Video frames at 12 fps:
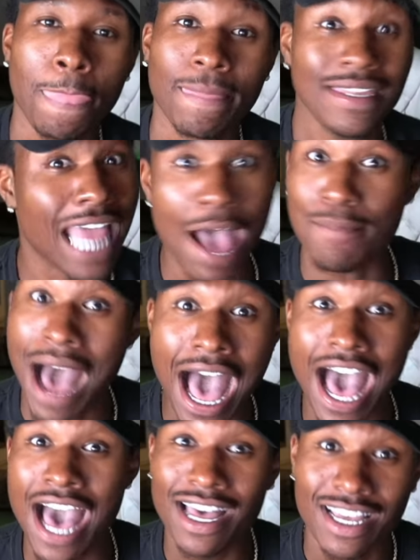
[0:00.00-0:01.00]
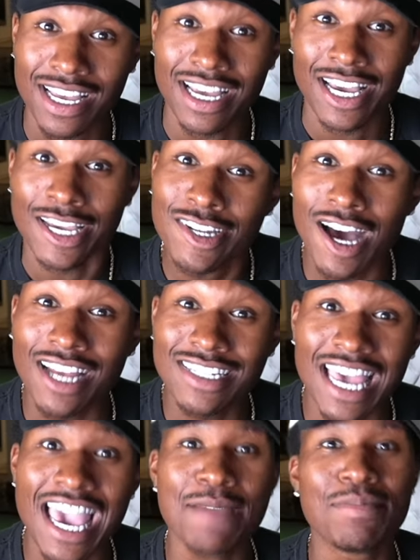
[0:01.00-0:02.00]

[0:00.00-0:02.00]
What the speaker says: Not mine. You know what I'm saying?